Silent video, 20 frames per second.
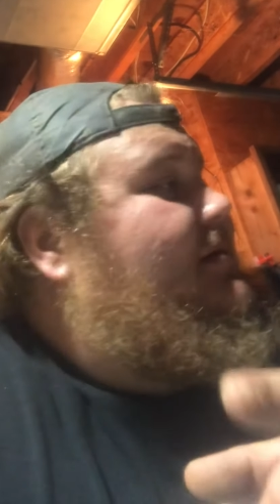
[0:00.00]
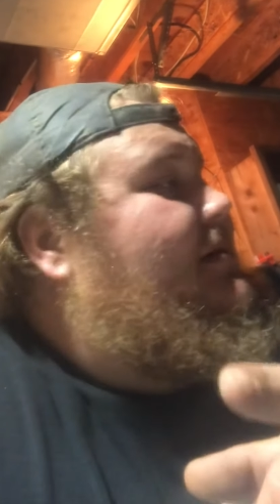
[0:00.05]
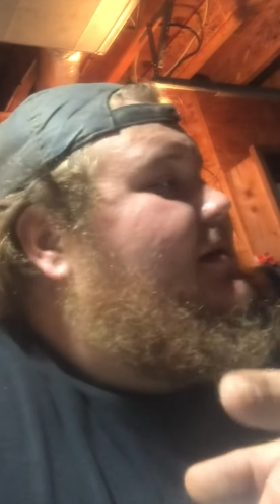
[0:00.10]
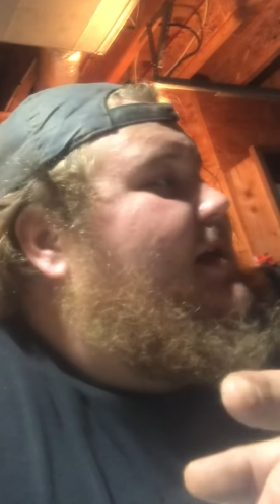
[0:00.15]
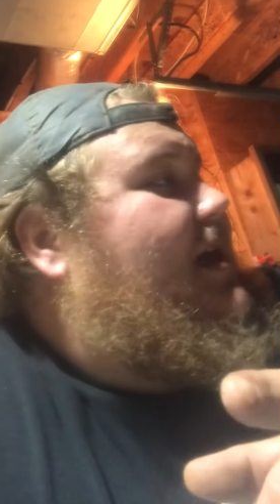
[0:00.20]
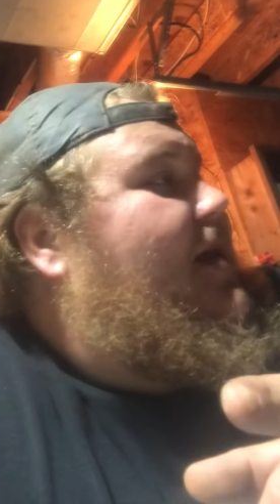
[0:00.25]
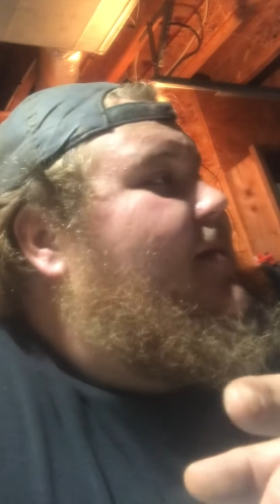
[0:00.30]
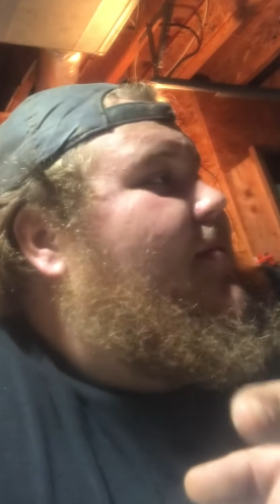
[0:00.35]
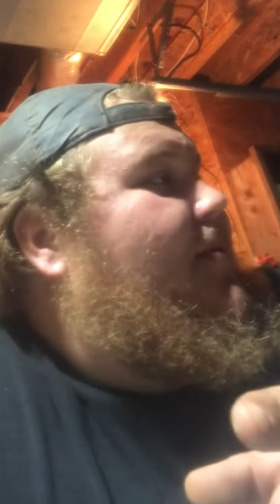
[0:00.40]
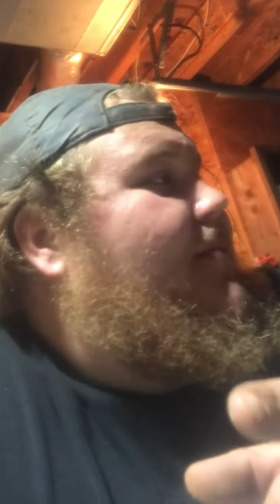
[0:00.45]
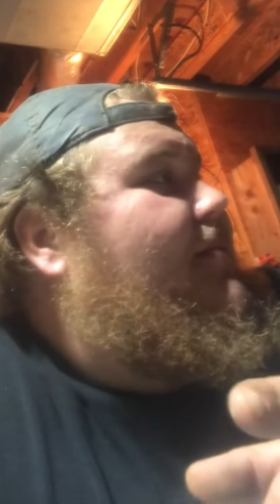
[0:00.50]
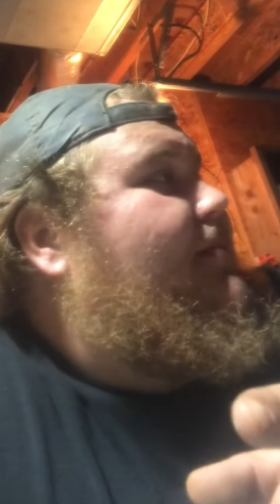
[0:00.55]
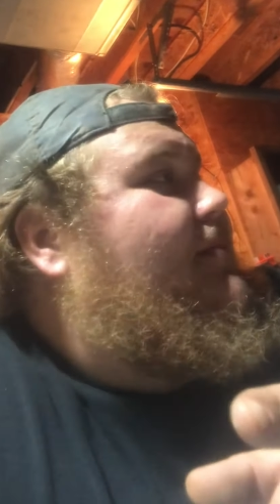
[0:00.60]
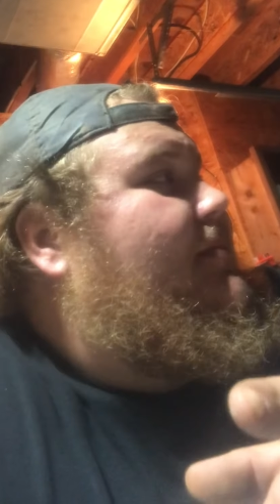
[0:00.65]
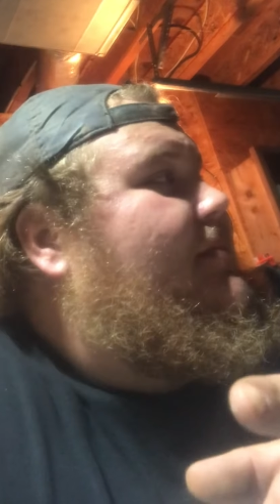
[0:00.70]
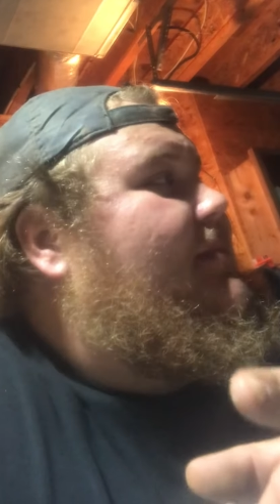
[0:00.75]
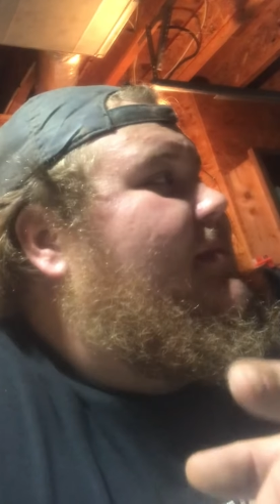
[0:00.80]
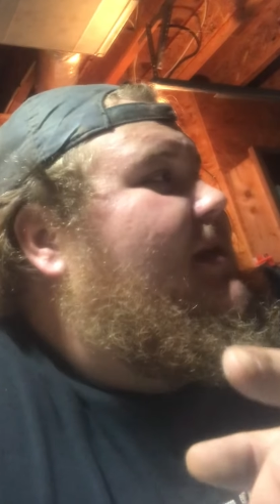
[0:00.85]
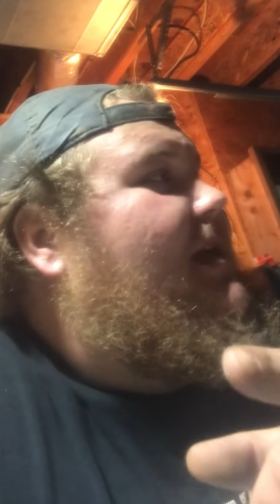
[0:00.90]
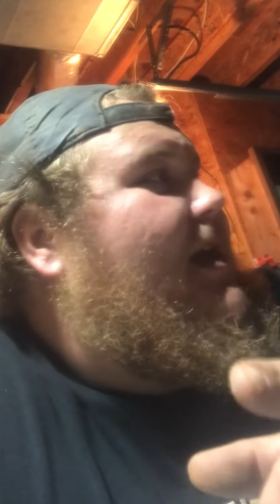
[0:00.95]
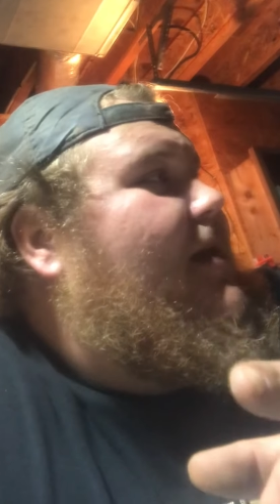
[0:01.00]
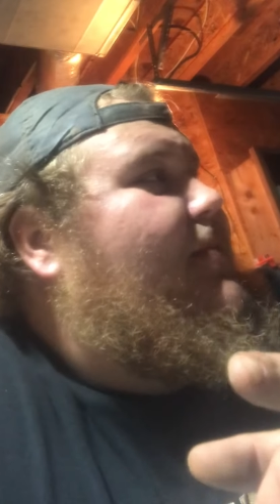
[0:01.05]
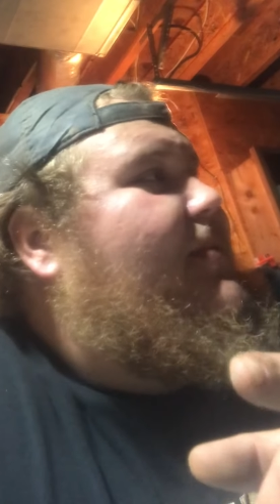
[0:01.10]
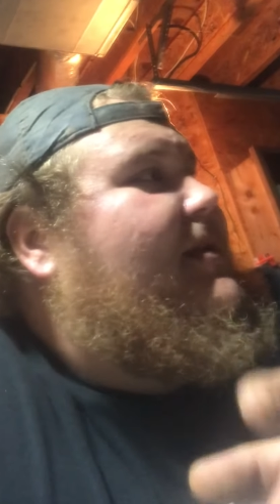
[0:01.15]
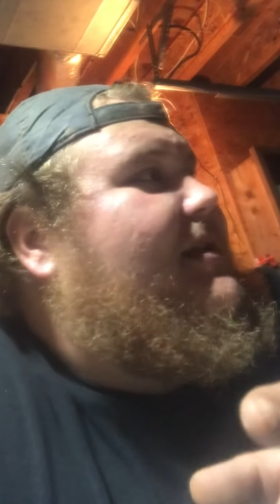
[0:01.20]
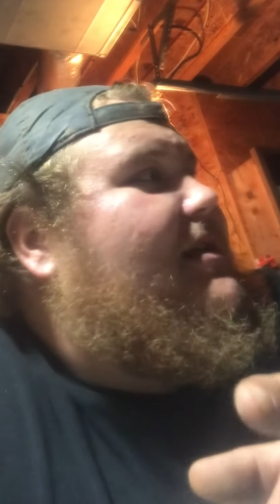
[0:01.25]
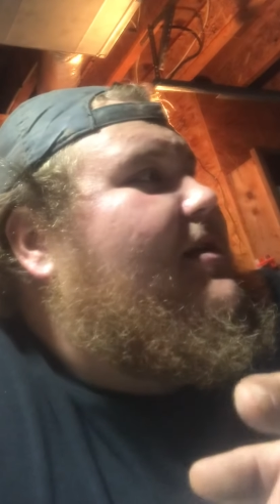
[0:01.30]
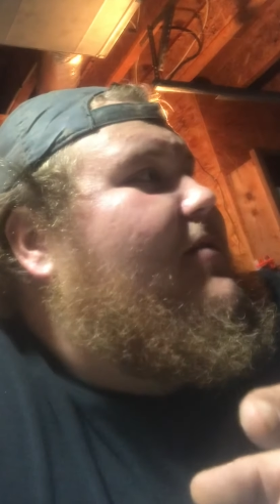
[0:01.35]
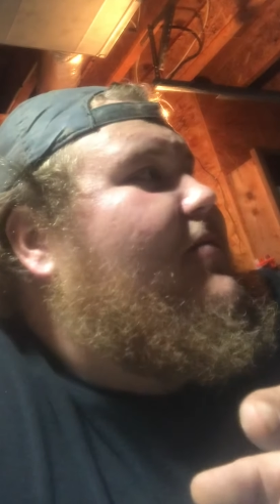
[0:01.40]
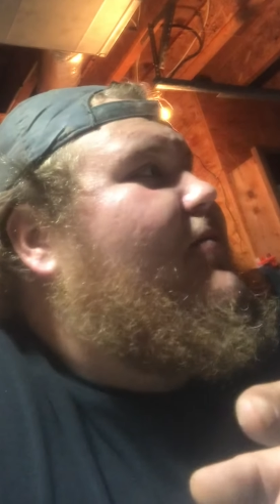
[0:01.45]
keep in
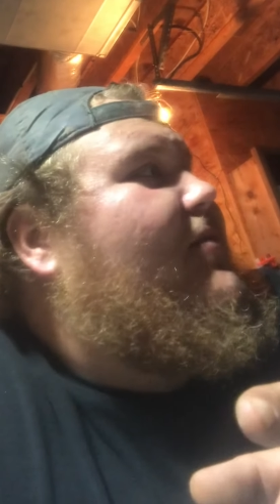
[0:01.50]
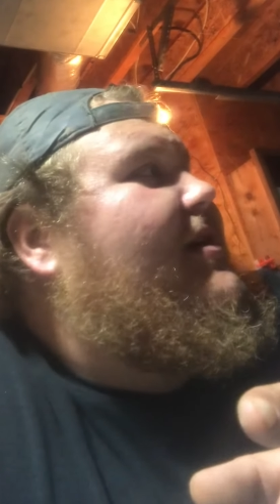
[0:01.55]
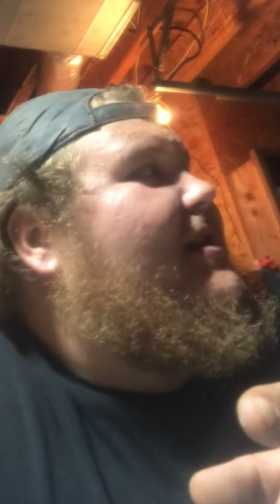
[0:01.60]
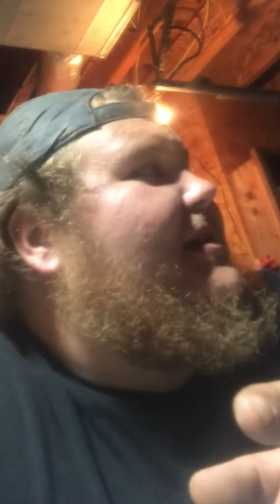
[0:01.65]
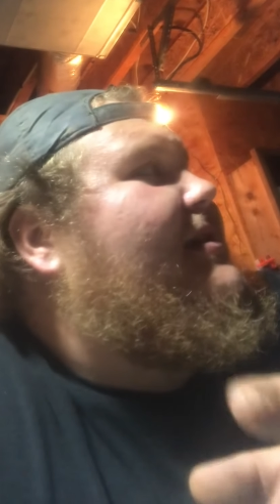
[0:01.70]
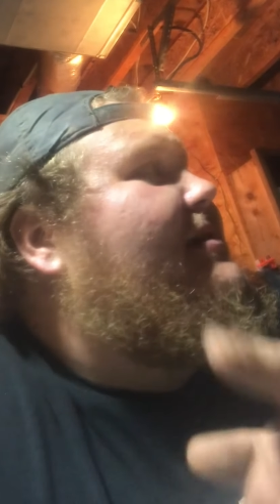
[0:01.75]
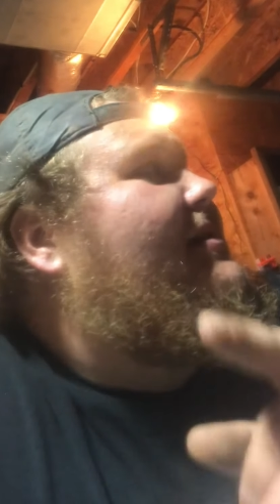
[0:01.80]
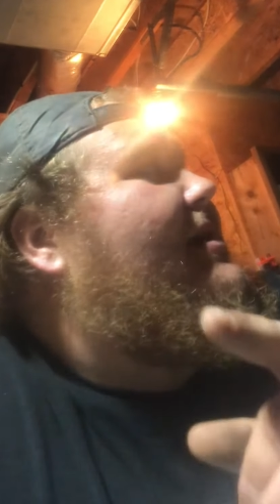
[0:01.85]
tune with us.